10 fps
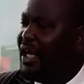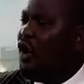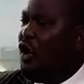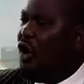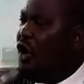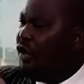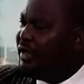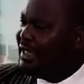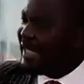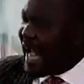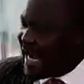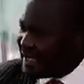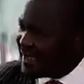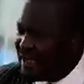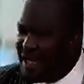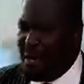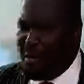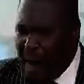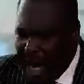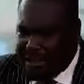All these acts
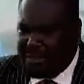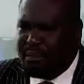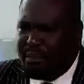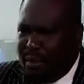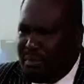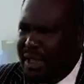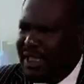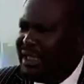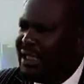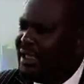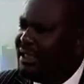must be properly